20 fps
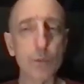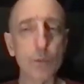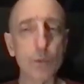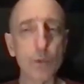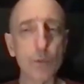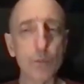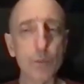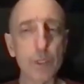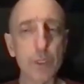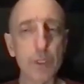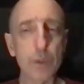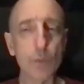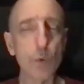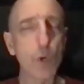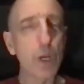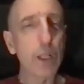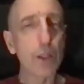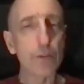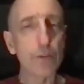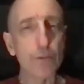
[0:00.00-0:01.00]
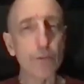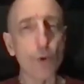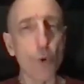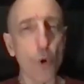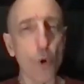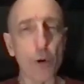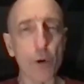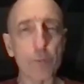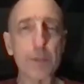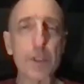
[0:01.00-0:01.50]
well
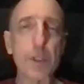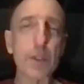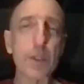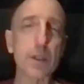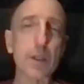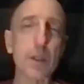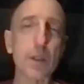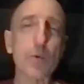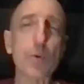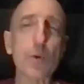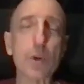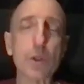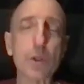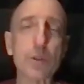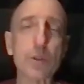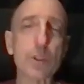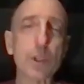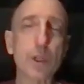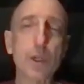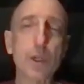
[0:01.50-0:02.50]
informed. In other words,